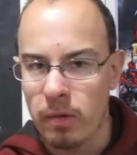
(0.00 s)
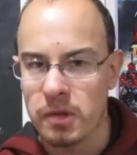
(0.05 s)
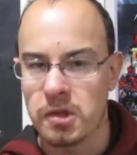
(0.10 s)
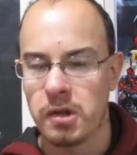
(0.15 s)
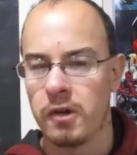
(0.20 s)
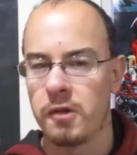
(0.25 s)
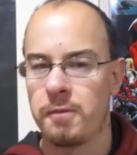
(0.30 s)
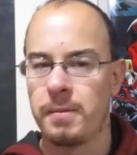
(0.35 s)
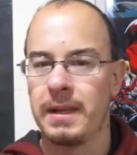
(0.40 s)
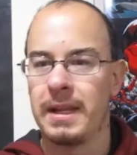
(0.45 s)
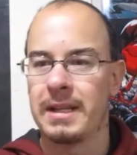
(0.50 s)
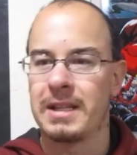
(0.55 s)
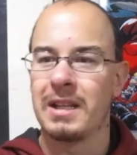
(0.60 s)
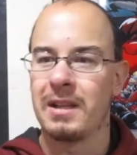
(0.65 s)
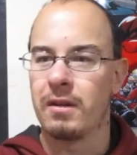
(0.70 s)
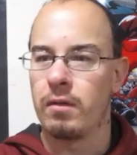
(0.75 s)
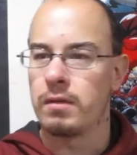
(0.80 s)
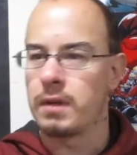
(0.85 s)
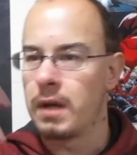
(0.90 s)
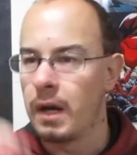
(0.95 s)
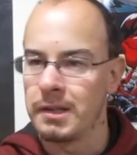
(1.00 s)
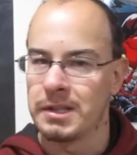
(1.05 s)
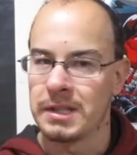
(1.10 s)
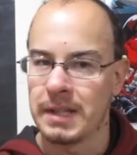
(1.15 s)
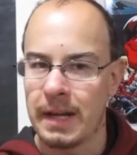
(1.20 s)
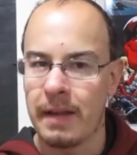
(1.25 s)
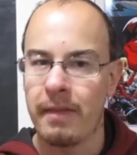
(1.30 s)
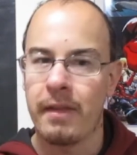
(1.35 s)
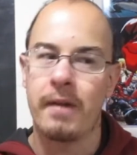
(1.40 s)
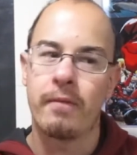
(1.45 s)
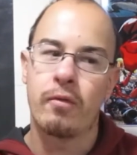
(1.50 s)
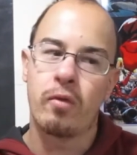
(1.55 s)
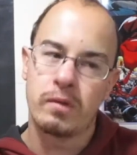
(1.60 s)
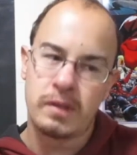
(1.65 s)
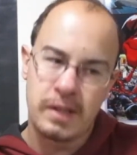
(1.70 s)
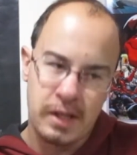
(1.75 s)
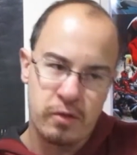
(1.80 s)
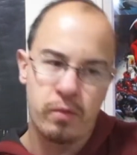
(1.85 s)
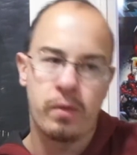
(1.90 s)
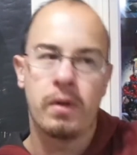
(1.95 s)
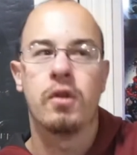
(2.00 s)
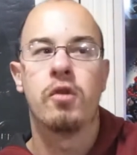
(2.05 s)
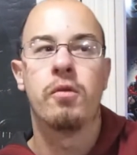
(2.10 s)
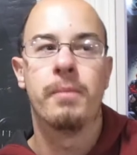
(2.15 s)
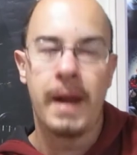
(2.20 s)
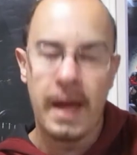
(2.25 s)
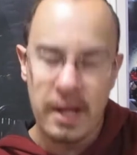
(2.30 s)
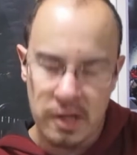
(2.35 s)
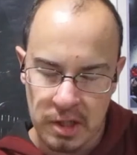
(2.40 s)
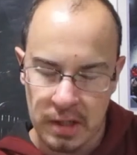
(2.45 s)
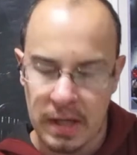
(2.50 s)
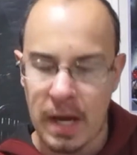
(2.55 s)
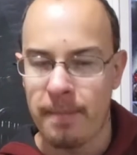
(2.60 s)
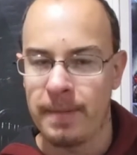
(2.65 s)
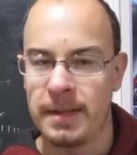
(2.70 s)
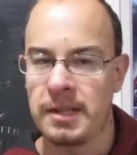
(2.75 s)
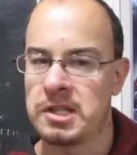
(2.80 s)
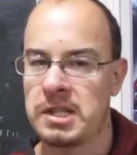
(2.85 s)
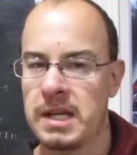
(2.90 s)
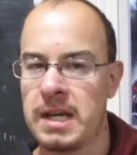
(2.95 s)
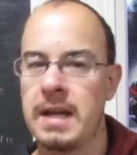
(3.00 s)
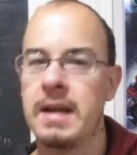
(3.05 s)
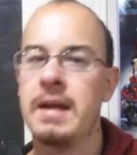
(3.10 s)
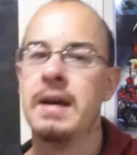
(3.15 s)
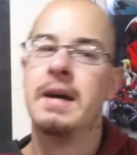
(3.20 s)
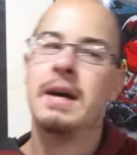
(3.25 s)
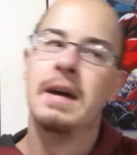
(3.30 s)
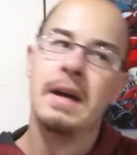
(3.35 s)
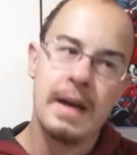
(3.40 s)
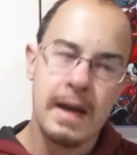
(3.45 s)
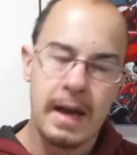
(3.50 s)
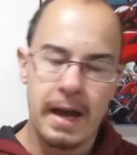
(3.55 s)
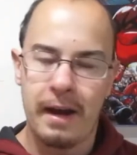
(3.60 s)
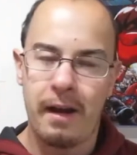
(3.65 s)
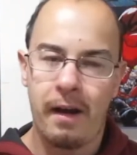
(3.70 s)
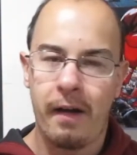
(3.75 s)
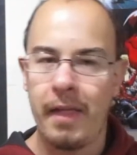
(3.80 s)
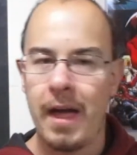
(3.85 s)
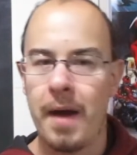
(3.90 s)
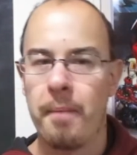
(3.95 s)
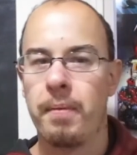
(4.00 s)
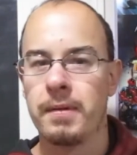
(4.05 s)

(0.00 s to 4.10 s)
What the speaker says: It's always been like the little cousin, and then of course that's when Illumination came on the scene and all that.